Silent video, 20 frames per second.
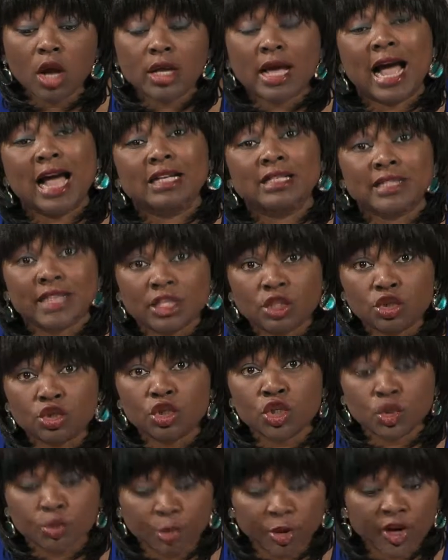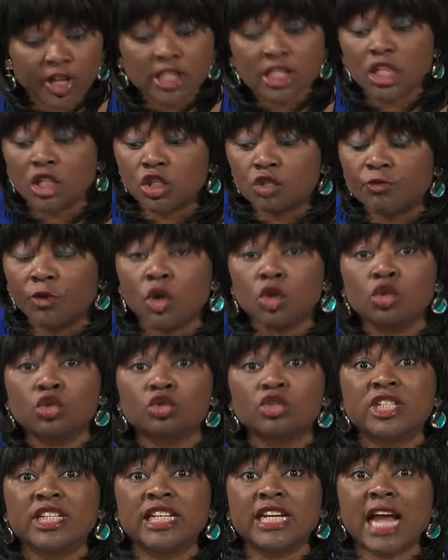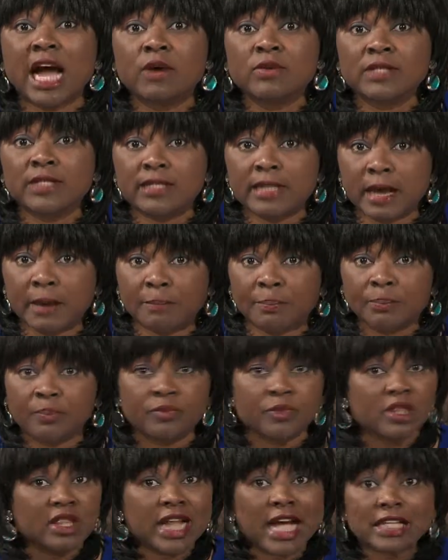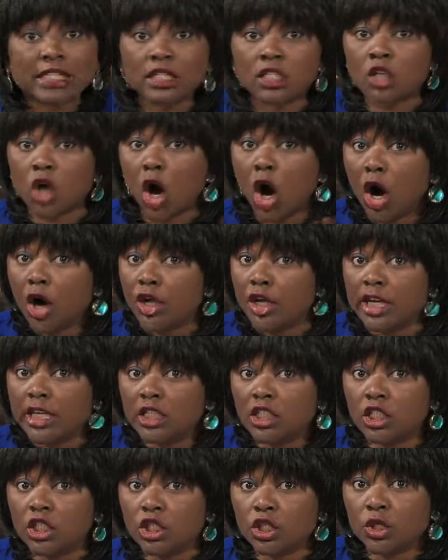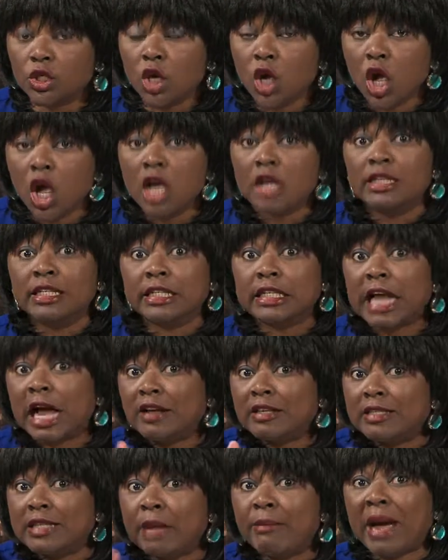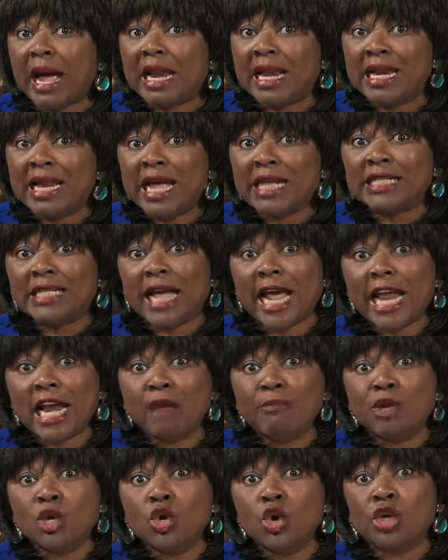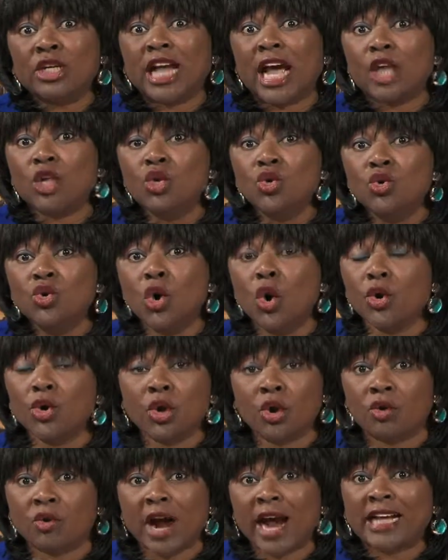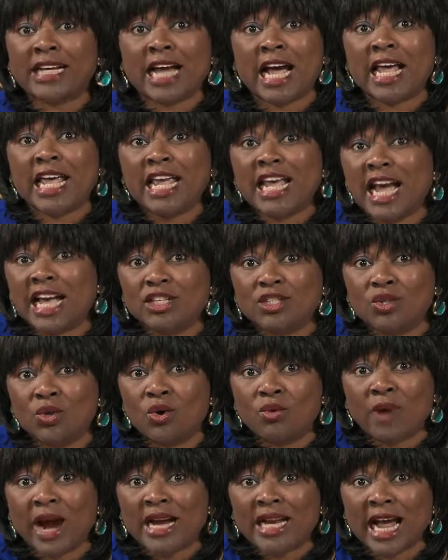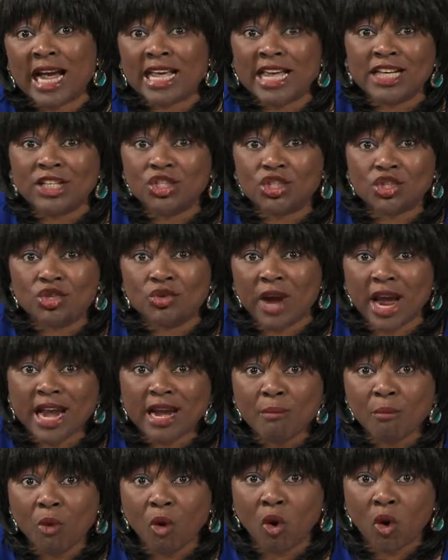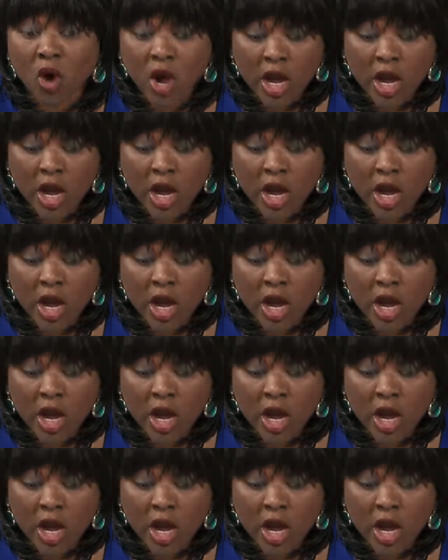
ancestral spirit is for you to denounce them. That is all you need to do. Denounce them and let the enemy know that you know your right, that he has no right against you anymore.